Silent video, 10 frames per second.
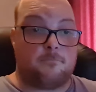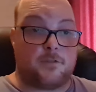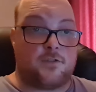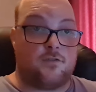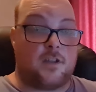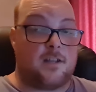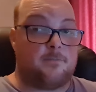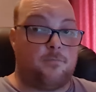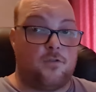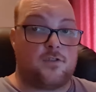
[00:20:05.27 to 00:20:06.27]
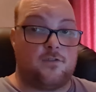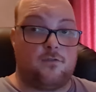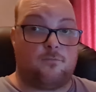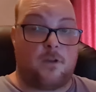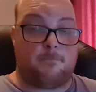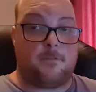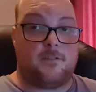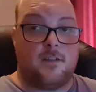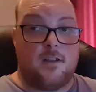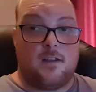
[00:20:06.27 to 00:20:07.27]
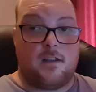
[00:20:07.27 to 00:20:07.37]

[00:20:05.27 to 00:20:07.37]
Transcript: but you can't poison your weapon,